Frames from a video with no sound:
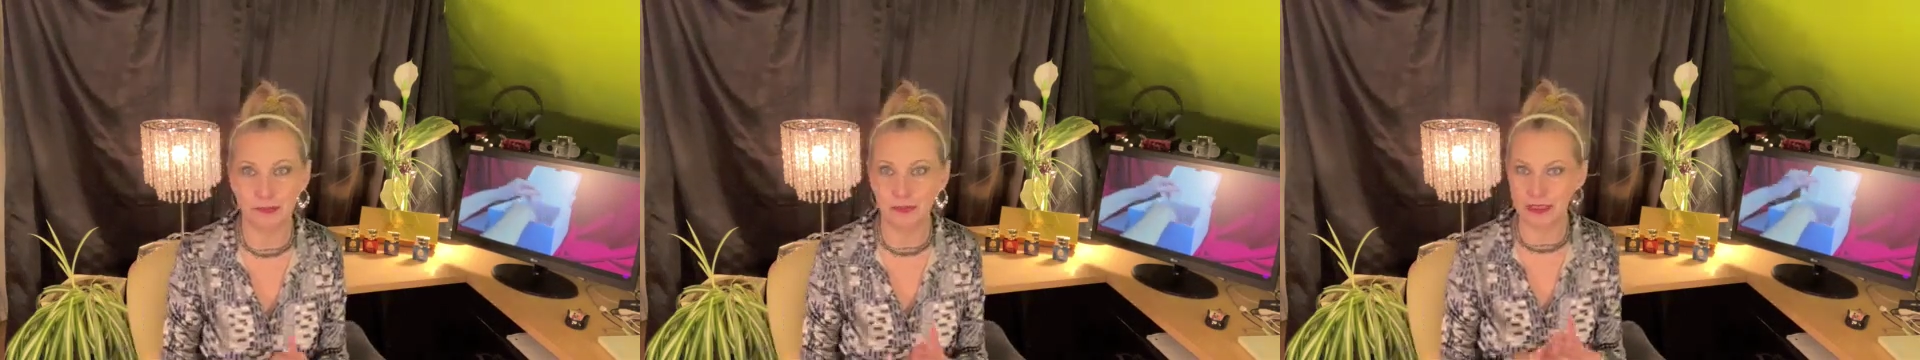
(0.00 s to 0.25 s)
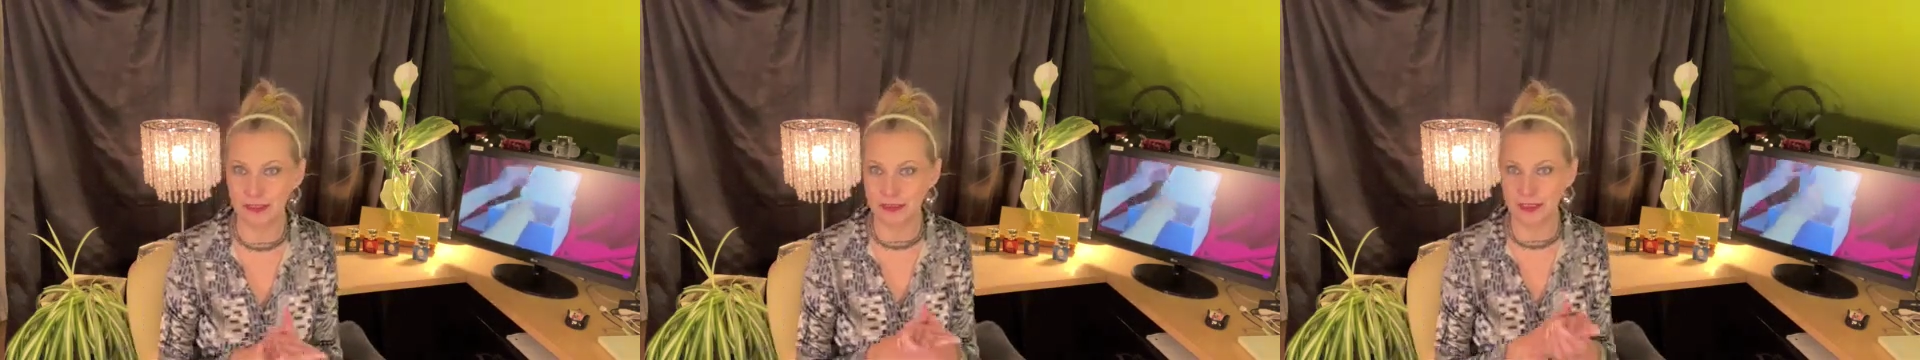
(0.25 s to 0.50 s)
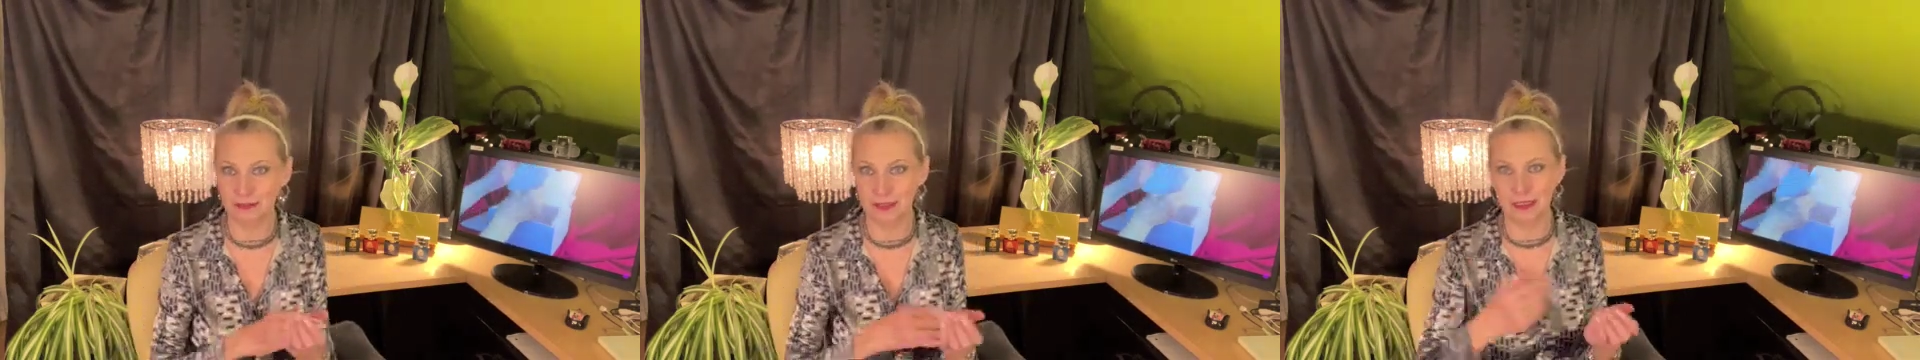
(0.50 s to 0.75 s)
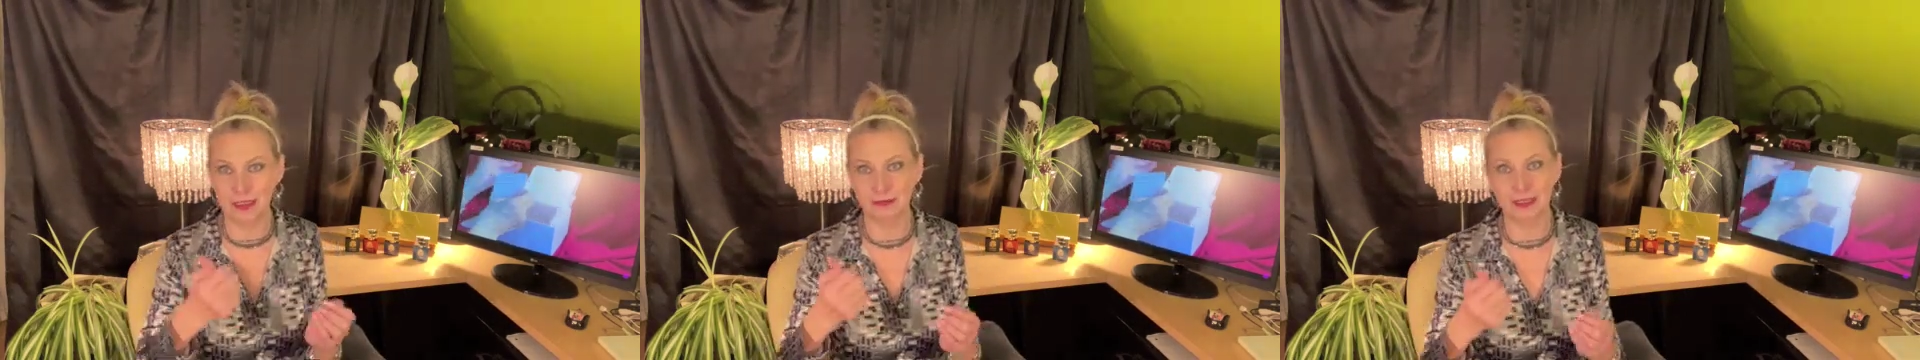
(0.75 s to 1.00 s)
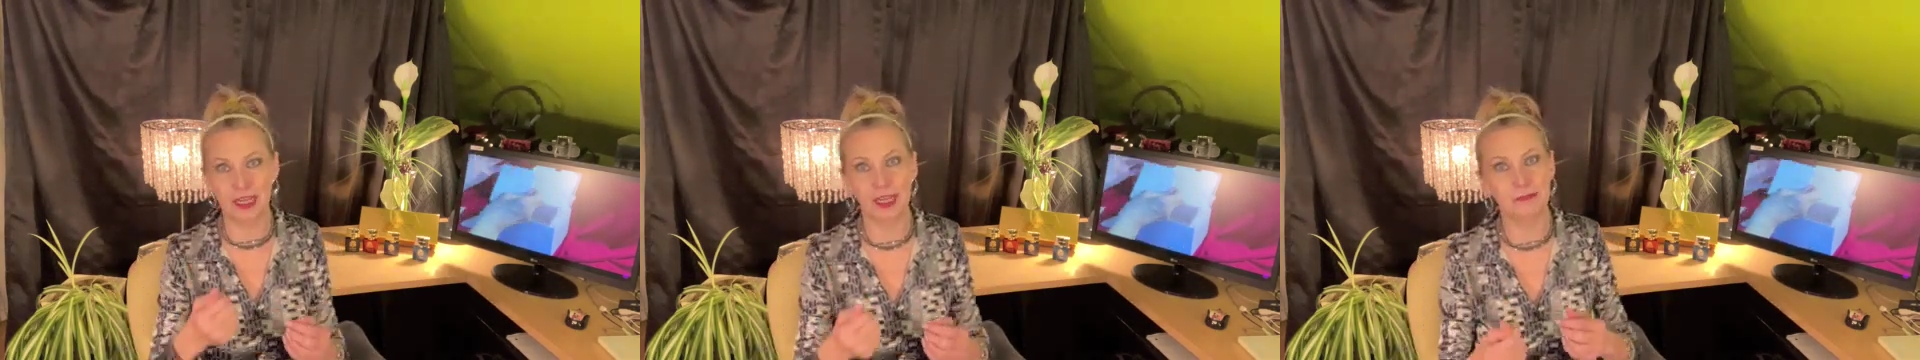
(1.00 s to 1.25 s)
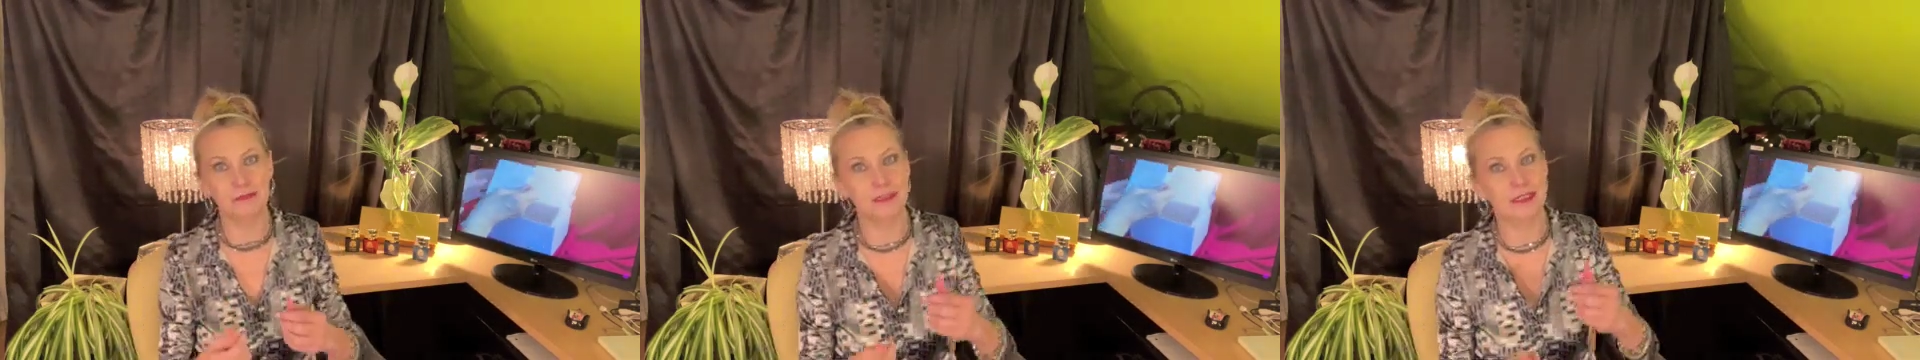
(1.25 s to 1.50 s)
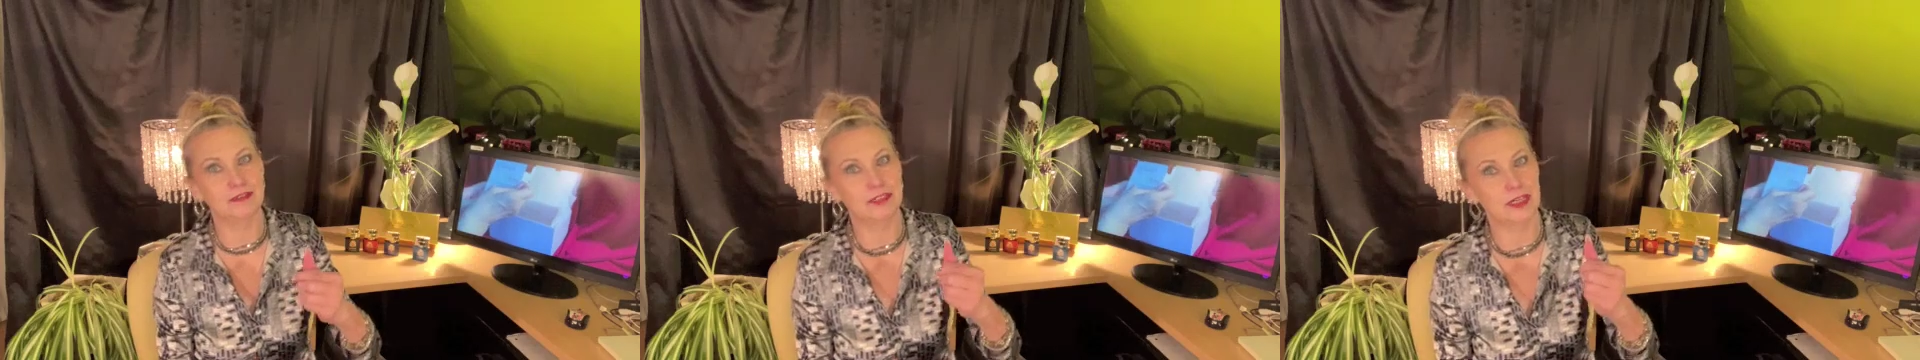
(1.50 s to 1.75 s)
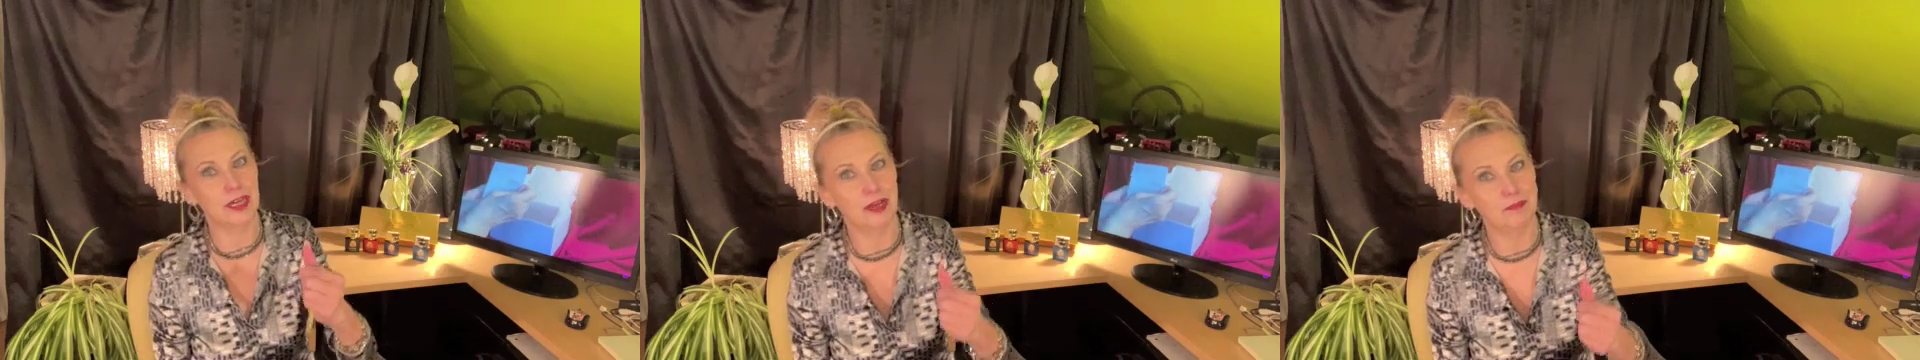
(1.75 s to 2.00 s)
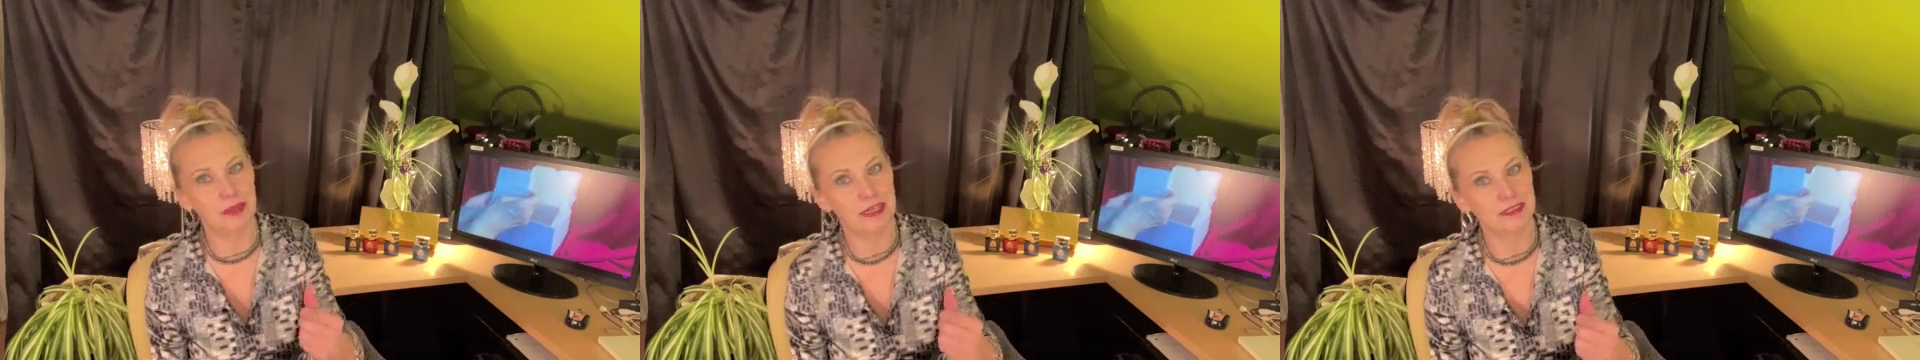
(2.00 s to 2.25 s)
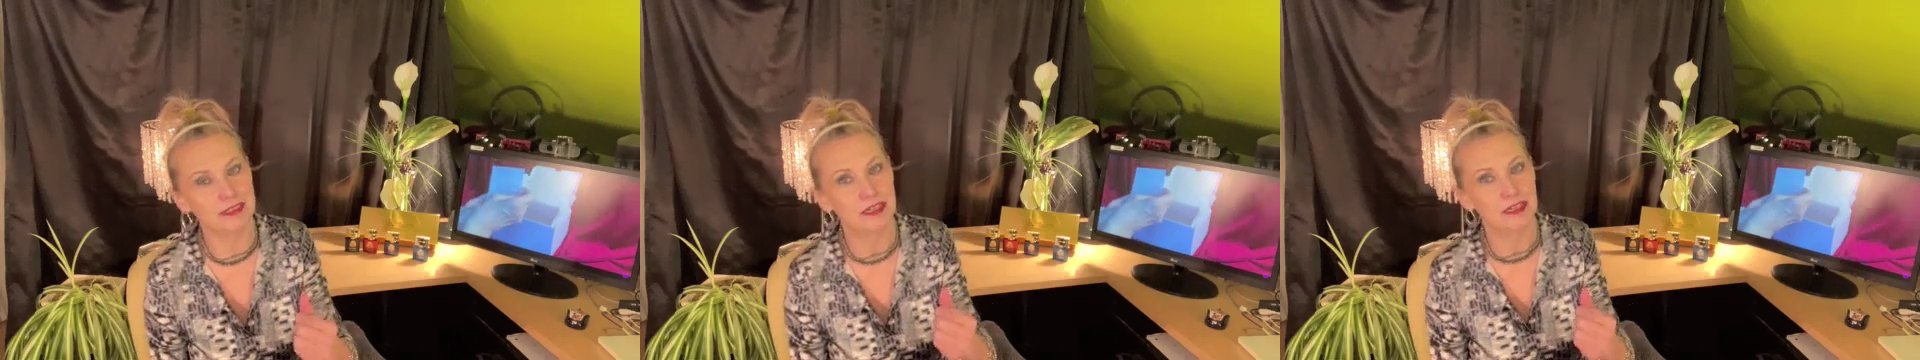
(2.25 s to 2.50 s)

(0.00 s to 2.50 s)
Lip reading: please give it a thumbs up and give it a comment.